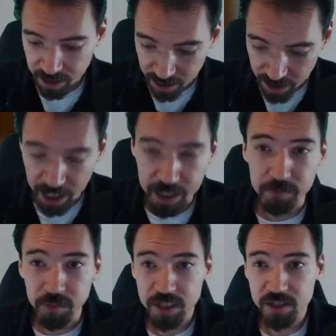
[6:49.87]
and it
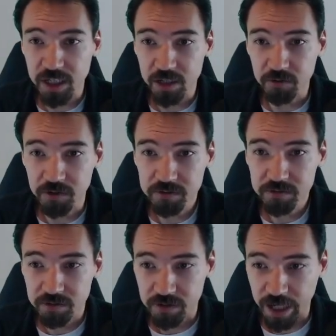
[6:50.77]
must equal
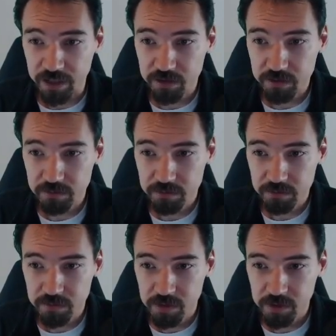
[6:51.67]
that.
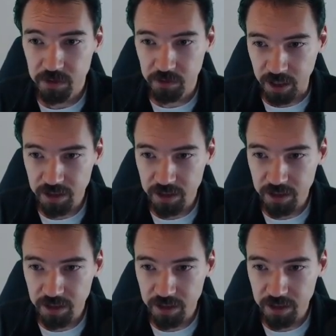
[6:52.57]
Okay.